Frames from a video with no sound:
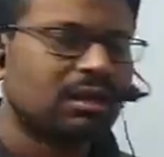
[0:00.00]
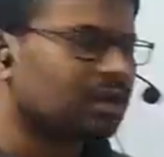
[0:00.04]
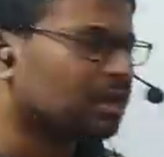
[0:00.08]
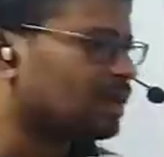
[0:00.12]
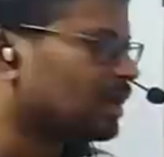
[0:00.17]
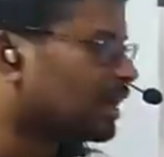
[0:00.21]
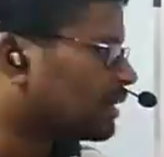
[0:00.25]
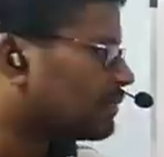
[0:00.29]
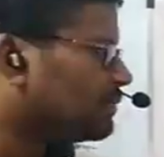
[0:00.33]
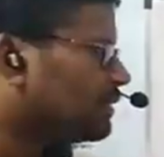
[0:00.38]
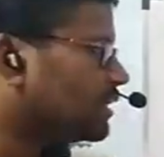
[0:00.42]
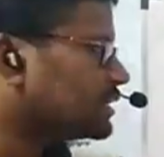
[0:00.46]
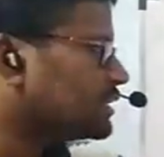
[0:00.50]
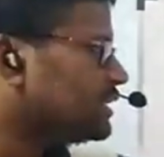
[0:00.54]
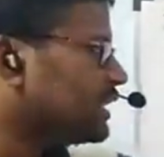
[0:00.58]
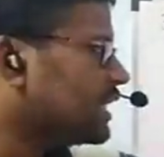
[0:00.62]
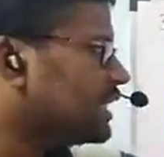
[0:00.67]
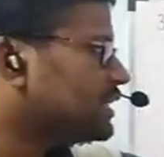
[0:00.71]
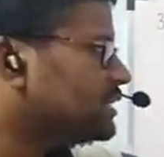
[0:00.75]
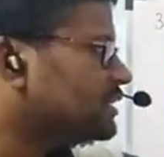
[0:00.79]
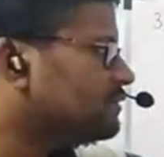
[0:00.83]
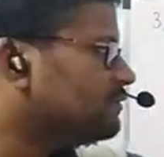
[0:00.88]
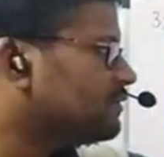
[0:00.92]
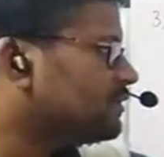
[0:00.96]
Carboxylic
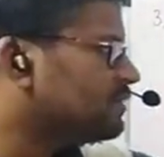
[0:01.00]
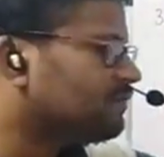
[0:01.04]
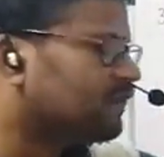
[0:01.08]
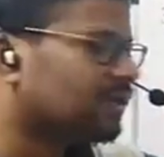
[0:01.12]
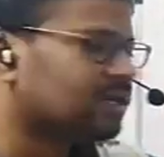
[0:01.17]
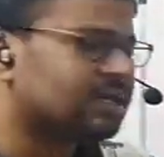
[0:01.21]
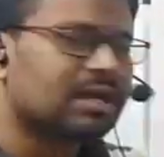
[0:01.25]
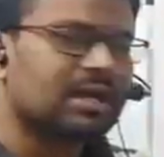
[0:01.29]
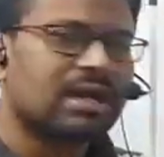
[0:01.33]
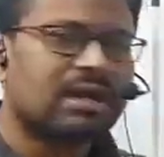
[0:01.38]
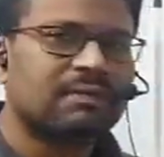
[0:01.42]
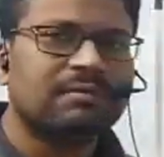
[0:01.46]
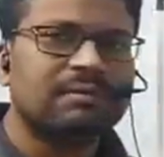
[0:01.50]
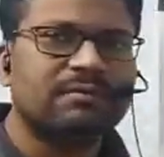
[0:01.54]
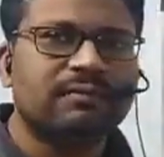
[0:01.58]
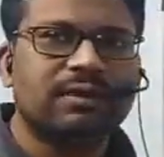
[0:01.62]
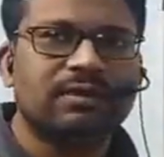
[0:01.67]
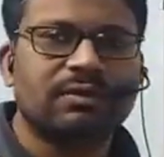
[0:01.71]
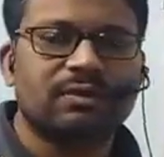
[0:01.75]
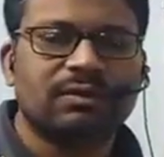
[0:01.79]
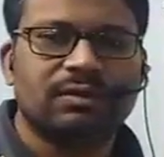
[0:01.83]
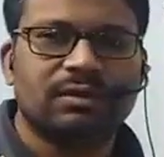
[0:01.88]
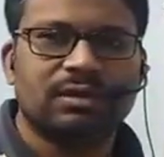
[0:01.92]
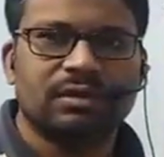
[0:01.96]
acid with 1 carbon we
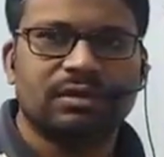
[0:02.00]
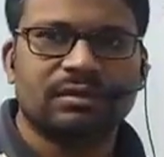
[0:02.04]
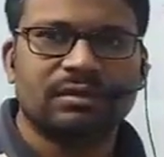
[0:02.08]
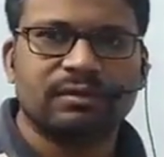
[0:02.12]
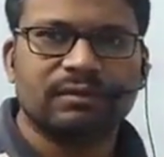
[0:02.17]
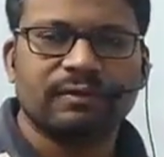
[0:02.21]
wrote.